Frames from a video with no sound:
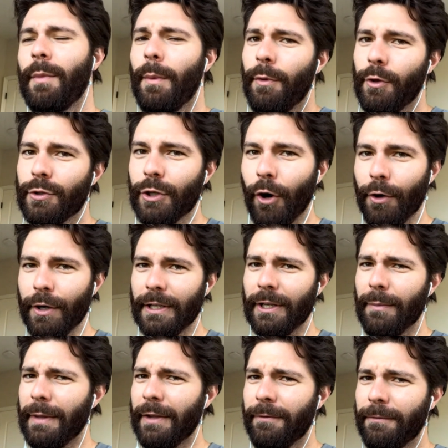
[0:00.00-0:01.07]
Remember, there's already
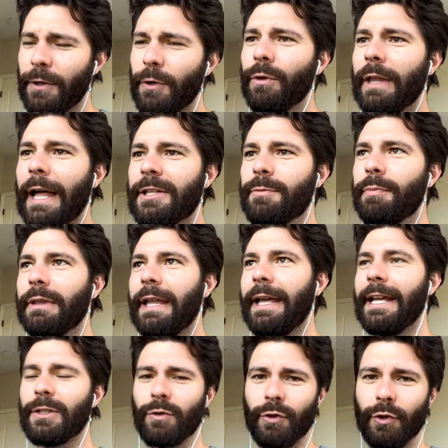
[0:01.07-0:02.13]
going to be a few less
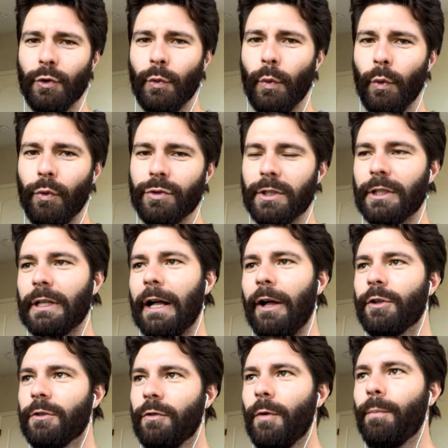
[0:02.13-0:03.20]
plays with the new rules in
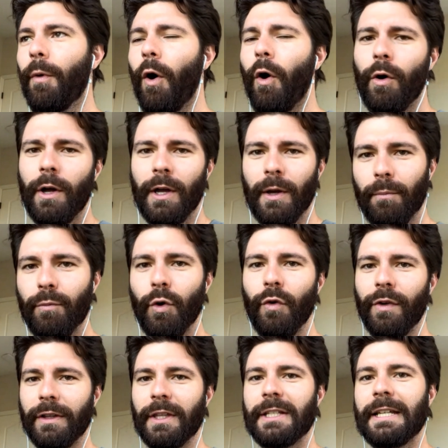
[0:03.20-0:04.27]
college football,
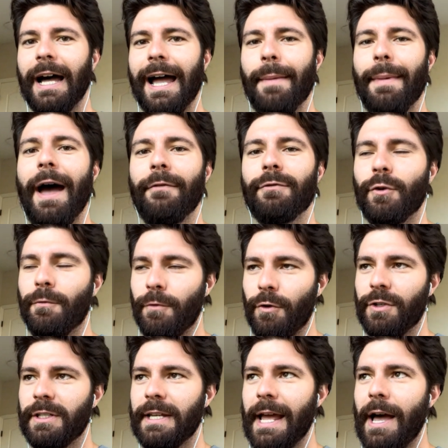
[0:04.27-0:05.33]
moving the time after
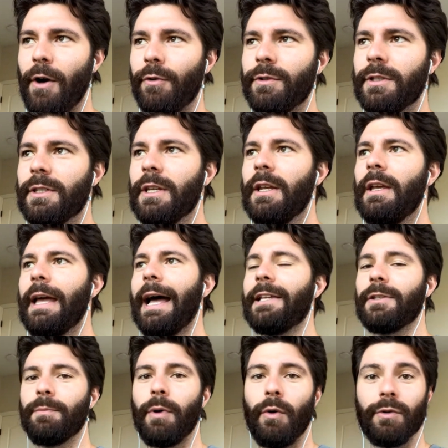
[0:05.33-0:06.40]
first downs
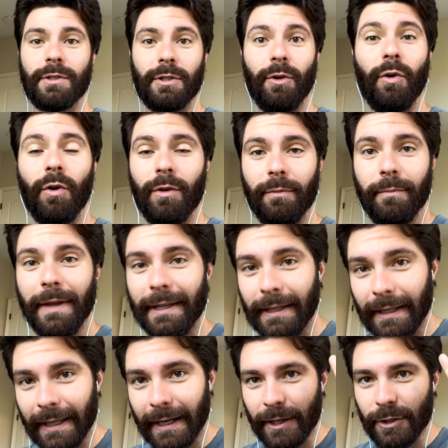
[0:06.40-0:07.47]
as opposed to
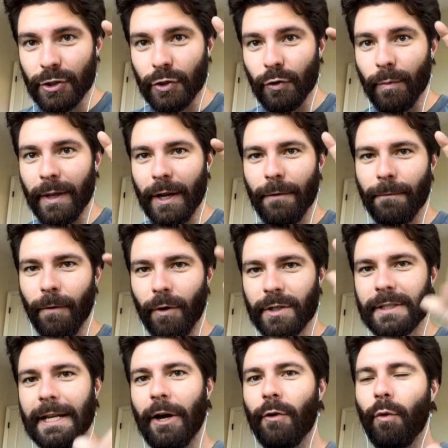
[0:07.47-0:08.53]
making it a two minute
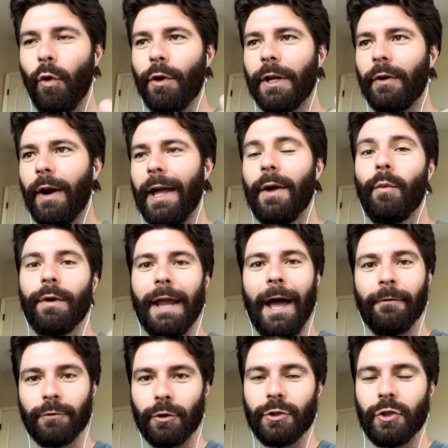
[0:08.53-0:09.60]
first down warning, right? When
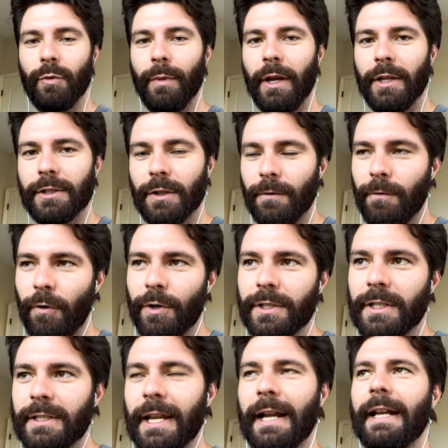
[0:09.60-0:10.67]
after two minutes in the
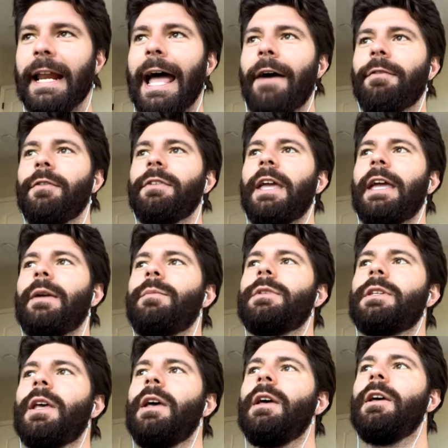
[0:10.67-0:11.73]
first and second half of
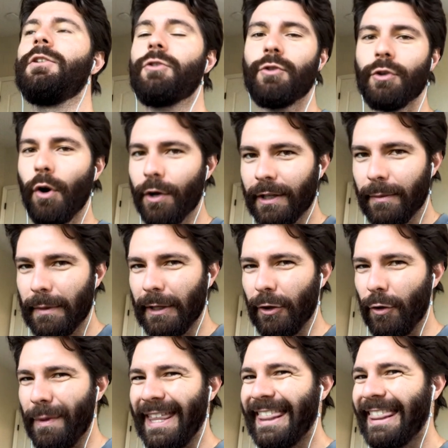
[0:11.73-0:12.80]
games. So there's already going to be a
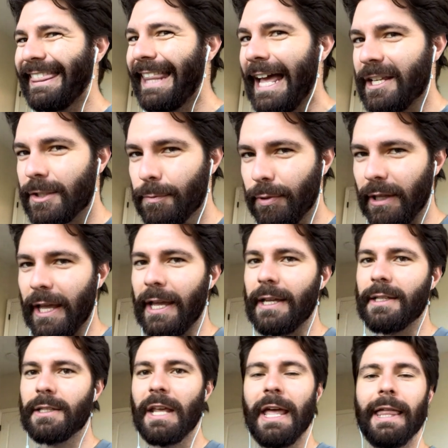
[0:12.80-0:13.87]
little bit less
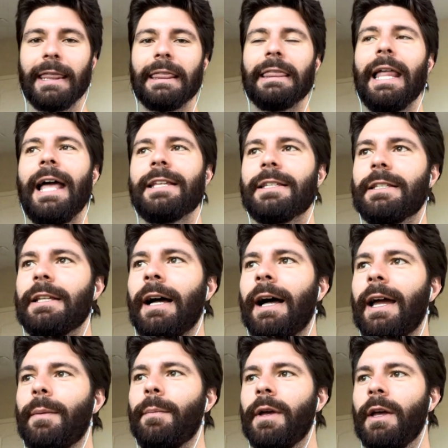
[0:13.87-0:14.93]
plays, less
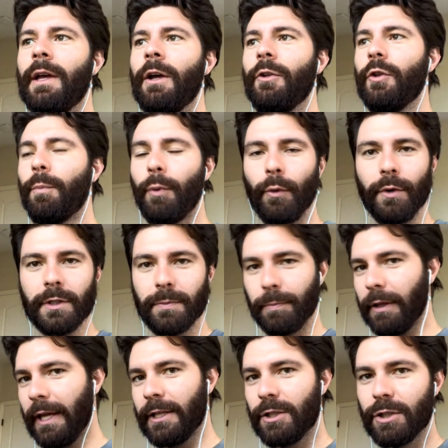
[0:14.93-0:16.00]
time. The Bruins
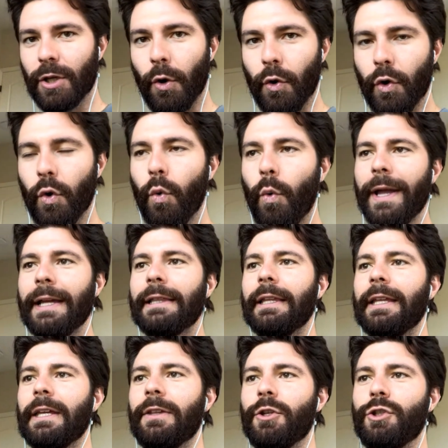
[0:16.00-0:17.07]
play so
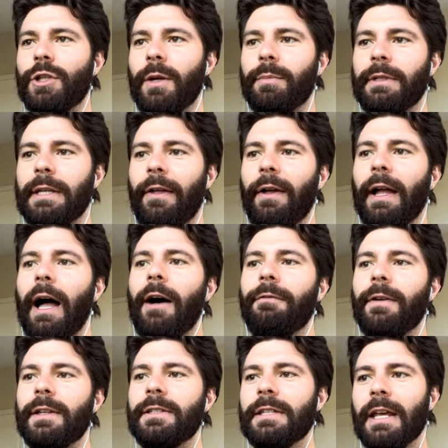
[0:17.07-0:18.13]
quickly in the Chip Kelly
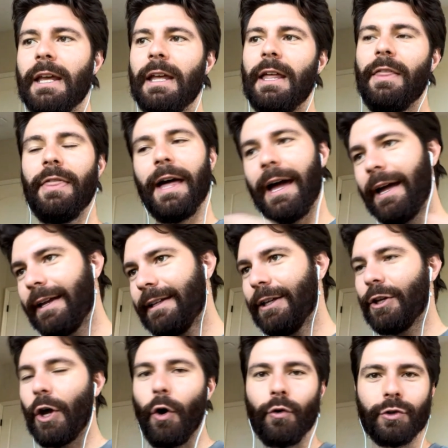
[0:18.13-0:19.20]
offense that,
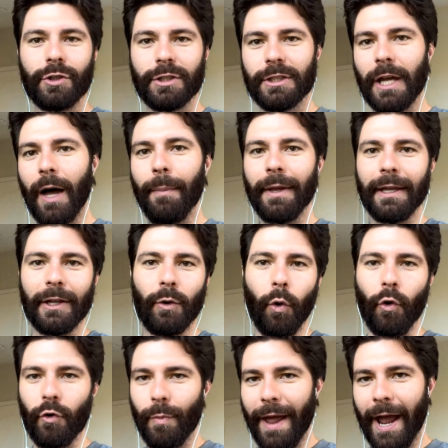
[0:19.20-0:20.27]
you know, subbing
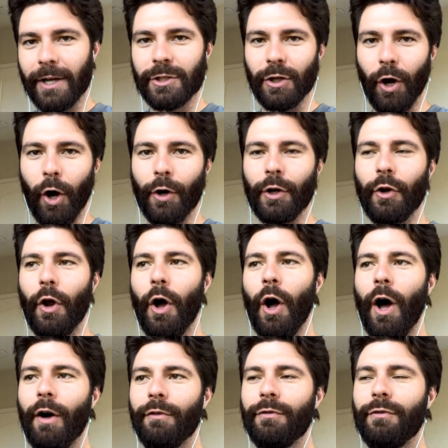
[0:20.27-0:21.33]
quarterbacks on and
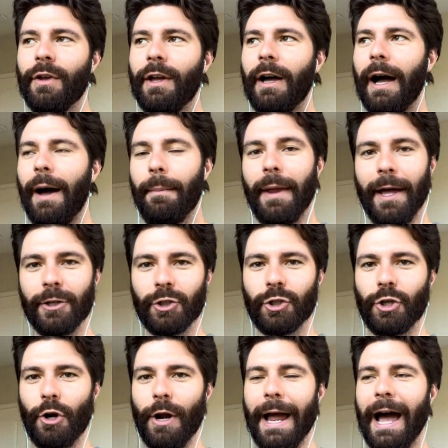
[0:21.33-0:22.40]
off, I'm not
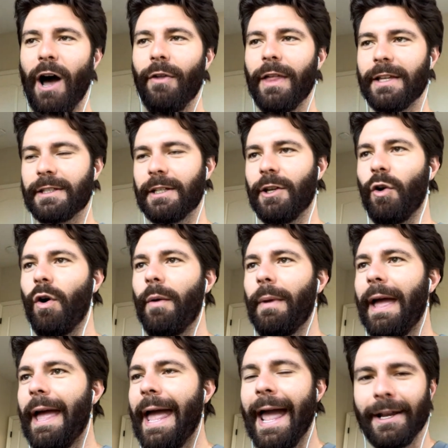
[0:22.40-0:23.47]
sure how that's going to
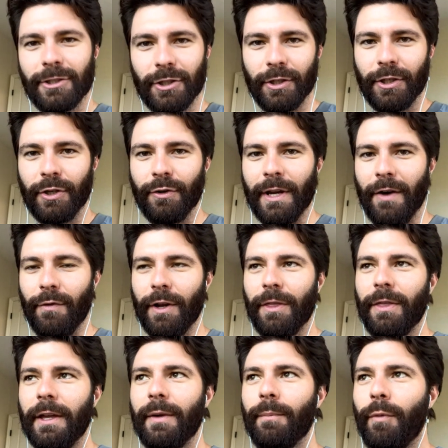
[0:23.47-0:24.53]
execute
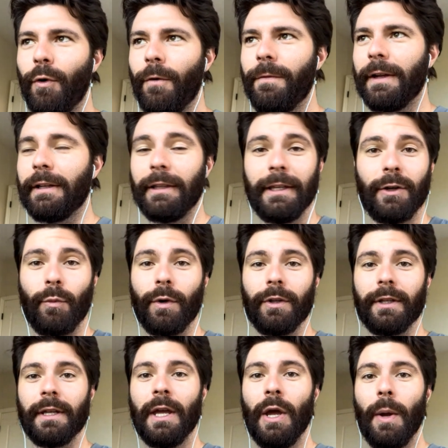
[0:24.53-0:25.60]
everything perfectly to
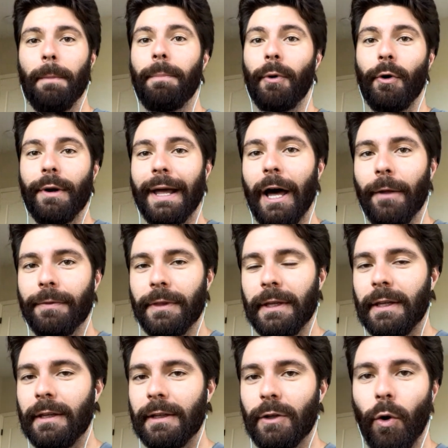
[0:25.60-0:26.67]
really burn out
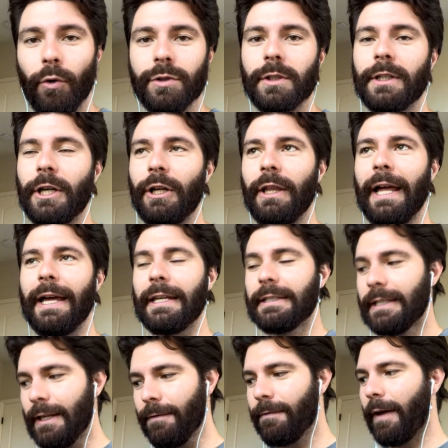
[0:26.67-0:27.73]
the Coastal Carolina
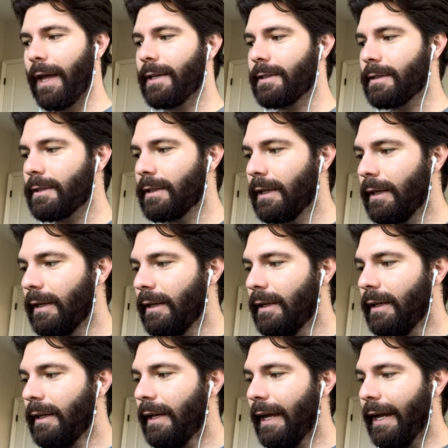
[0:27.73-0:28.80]
defense.
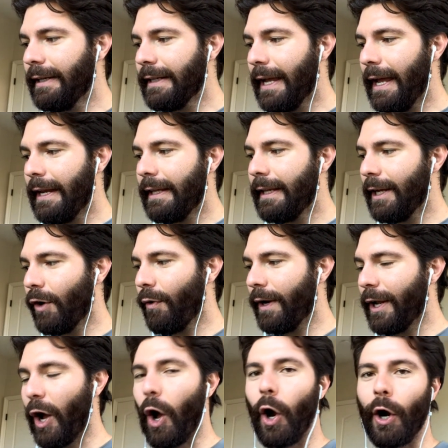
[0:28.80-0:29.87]
And yet here
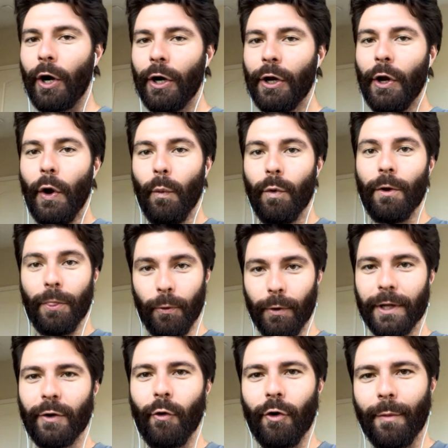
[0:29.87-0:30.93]
we are with
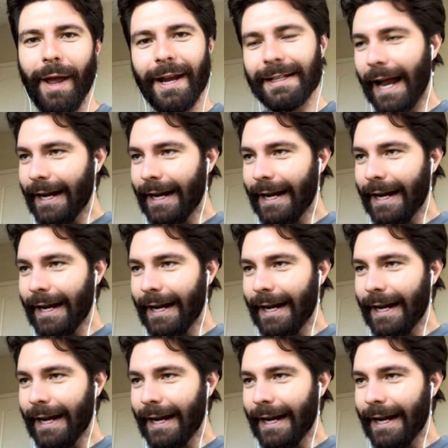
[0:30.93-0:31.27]
three quarterbacks.